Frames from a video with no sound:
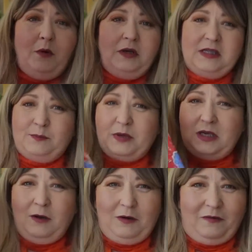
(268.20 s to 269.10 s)
but it's
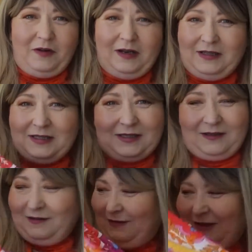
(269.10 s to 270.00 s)
beautiful.
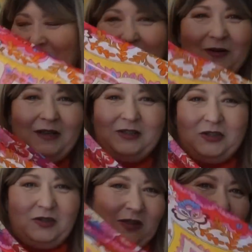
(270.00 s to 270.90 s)
It's, you know,
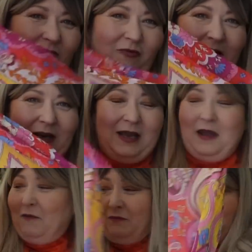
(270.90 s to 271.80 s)
it's just
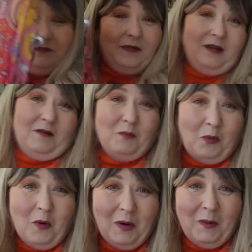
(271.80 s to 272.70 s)
really,
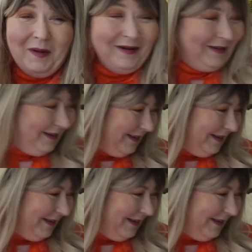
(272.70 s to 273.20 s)
whoa.